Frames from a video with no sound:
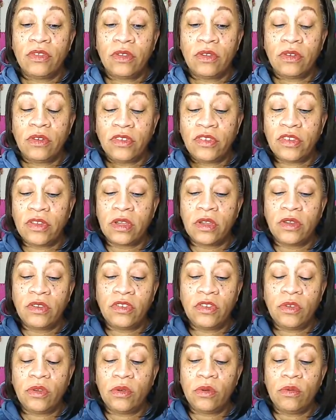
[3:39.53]

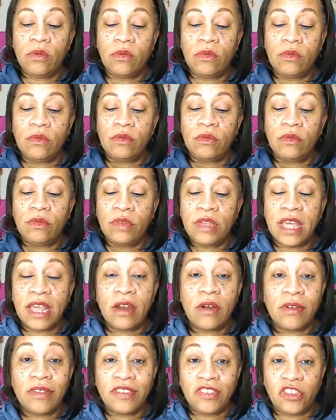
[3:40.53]
to get
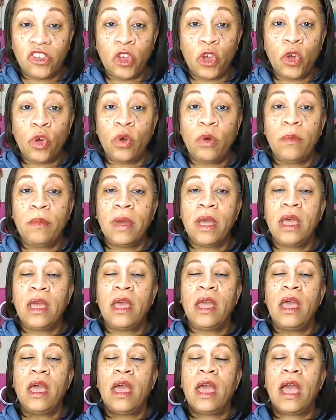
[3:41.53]
on Zoom
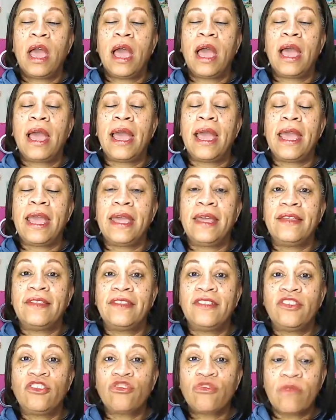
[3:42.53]
and
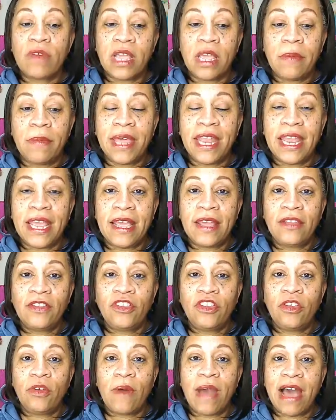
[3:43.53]
stream it
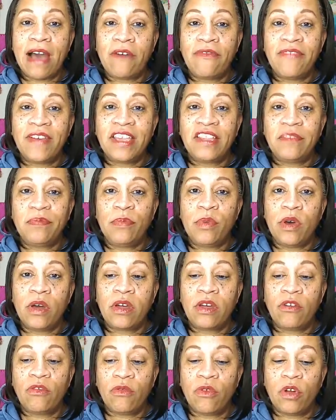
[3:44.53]
into our Facebook
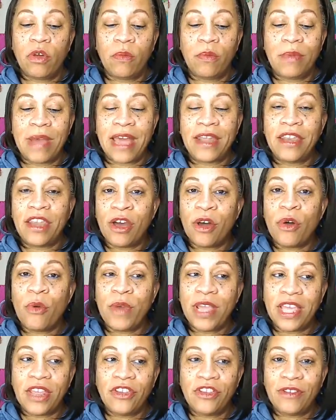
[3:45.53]
group. I know we
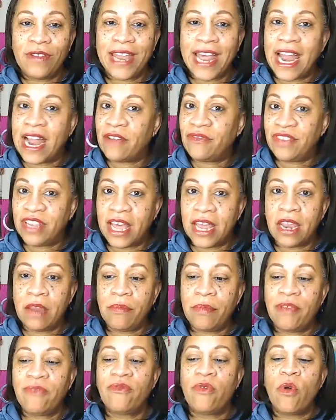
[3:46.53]
can do that. I've done it
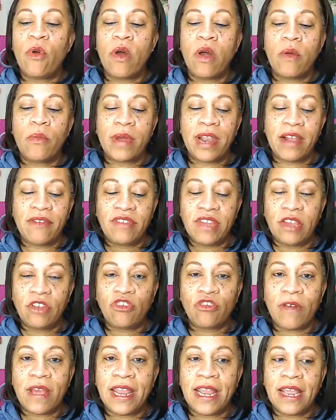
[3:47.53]
before when I've done
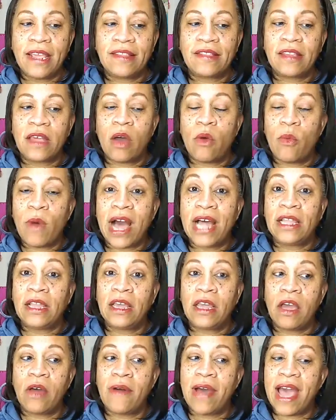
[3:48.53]
trainings a while
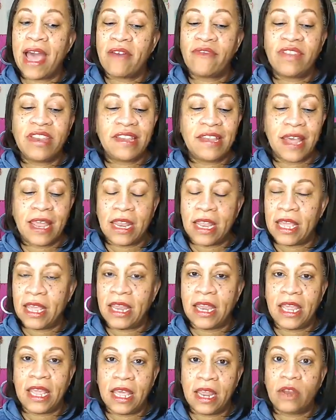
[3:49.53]
ago. I haven't done
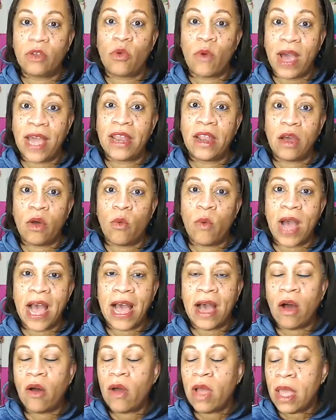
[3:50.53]
any in quite a
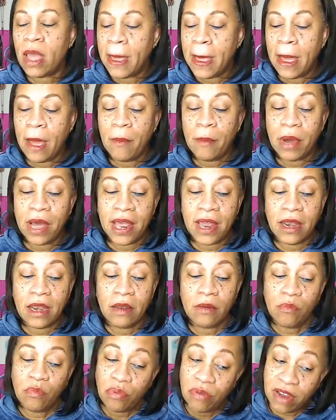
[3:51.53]
while, but
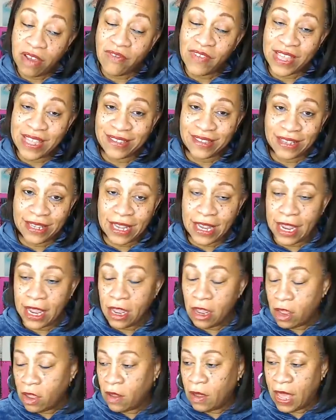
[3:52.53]
previously,
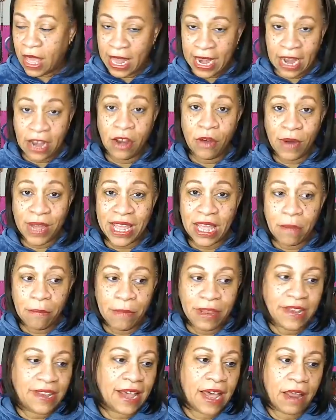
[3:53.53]
and I know it can be
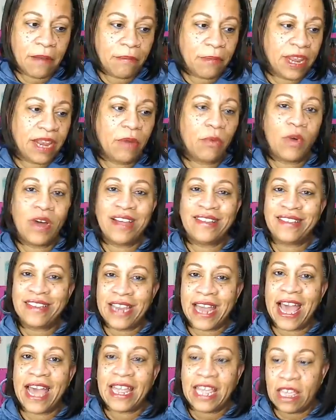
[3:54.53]
done, but it was
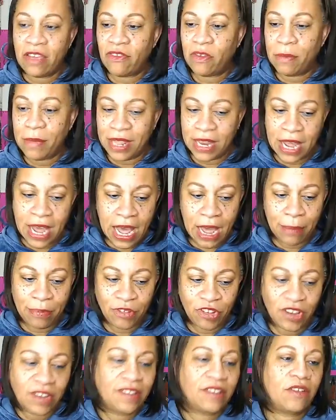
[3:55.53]
not giving me the
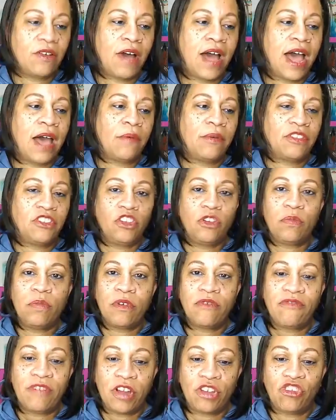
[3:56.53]
option. So I was super
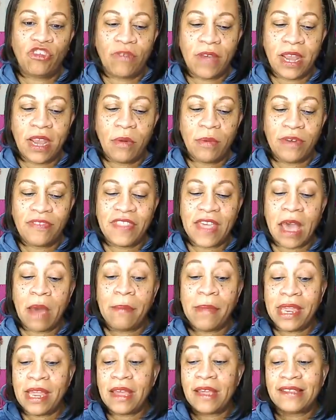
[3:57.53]
frustrated with that
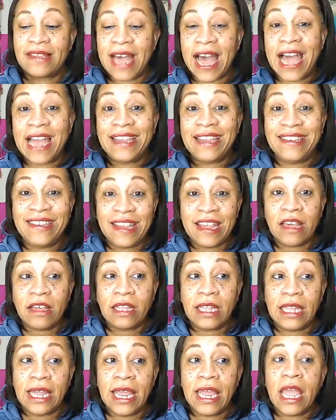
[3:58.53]
because
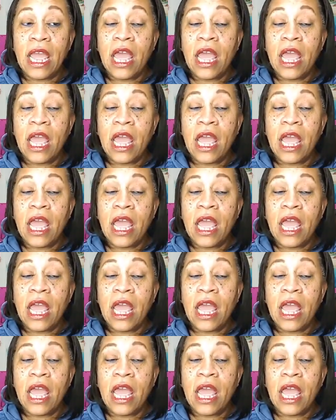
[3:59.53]
ideally